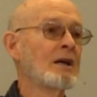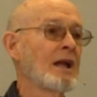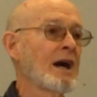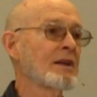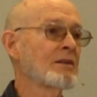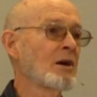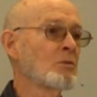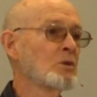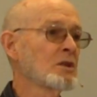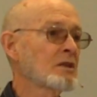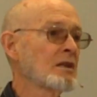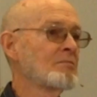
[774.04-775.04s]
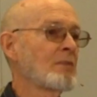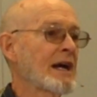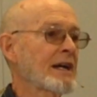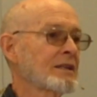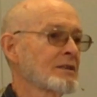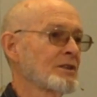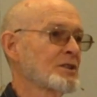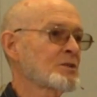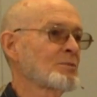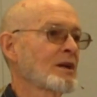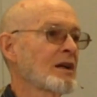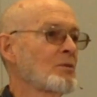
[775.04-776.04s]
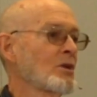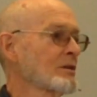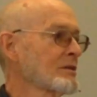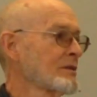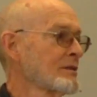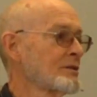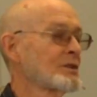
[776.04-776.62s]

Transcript: And uh, we'll come back to this, but I want to,